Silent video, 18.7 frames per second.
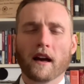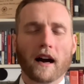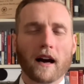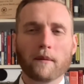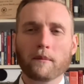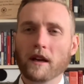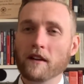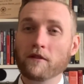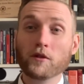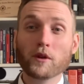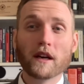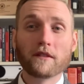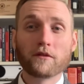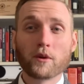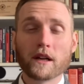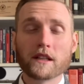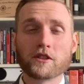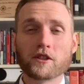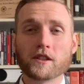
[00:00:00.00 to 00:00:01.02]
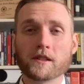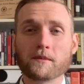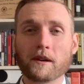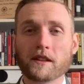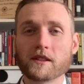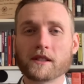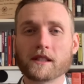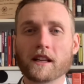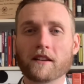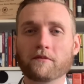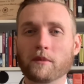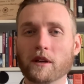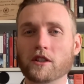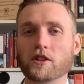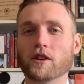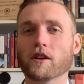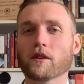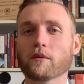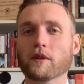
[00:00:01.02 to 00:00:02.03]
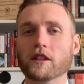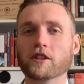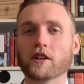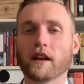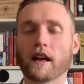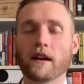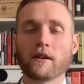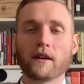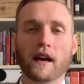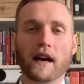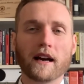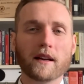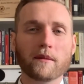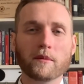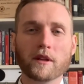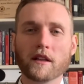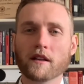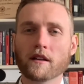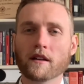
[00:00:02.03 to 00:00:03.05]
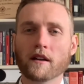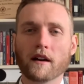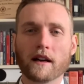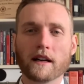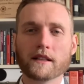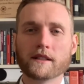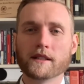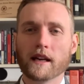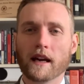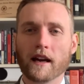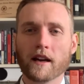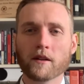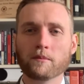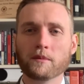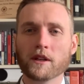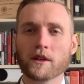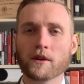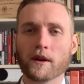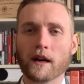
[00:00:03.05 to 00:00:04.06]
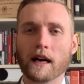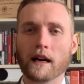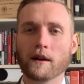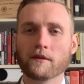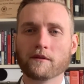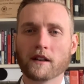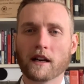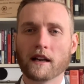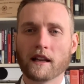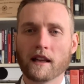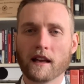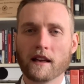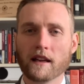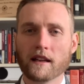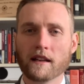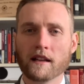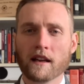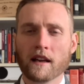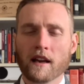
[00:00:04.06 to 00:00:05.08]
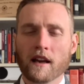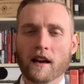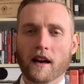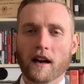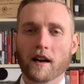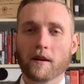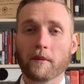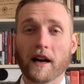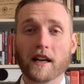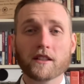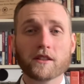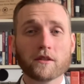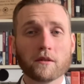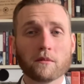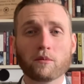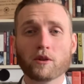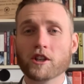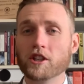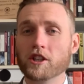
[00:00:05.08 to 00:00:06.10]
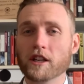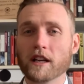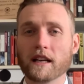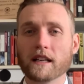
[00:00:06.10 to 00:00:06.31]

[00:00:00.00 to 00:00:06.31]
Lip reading: If you have questions about the stuff, make sure you're reaching out. I am here to help you however I can. I do appreciate